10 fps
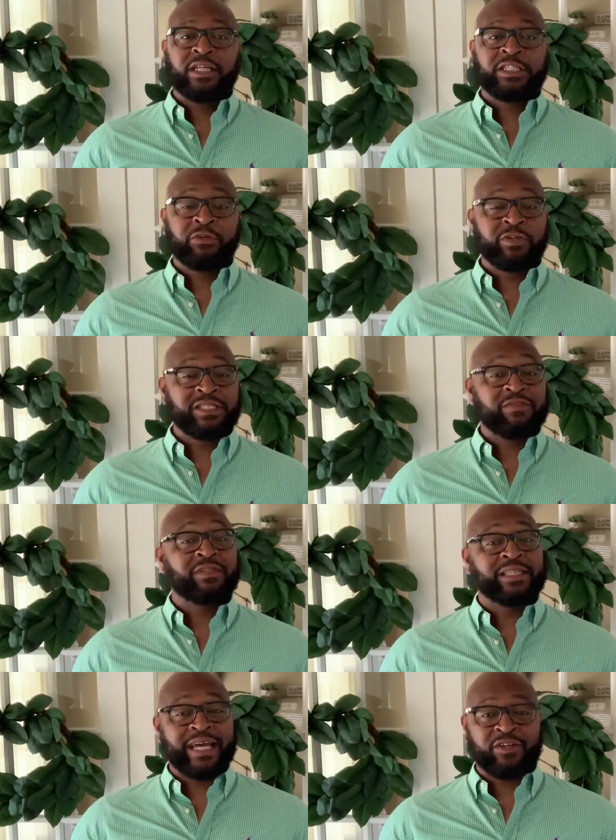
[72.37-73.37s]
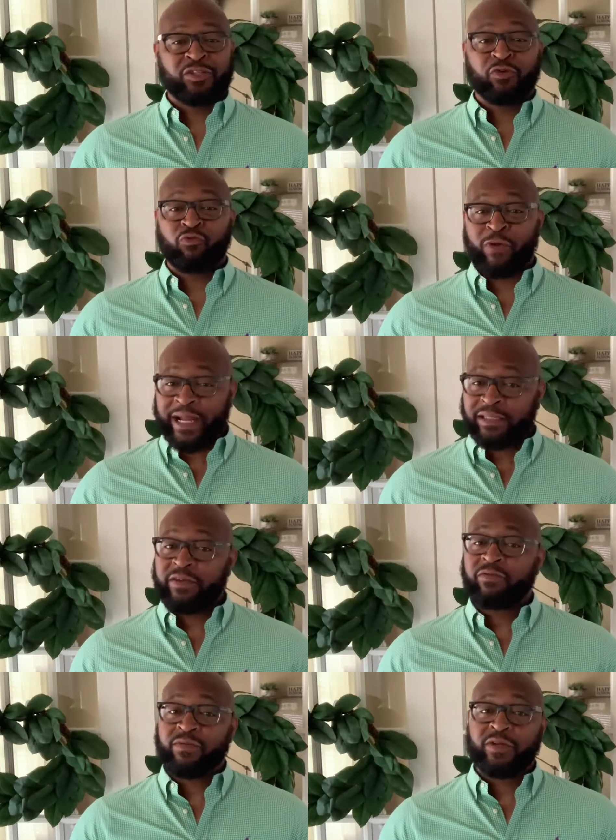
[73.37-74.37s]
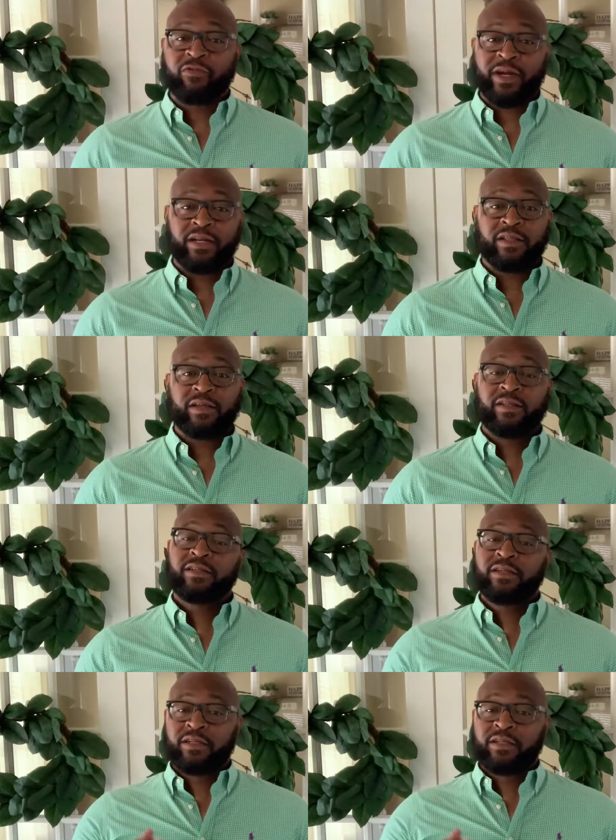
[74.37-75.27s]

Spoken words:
she received a letter directly from the creditor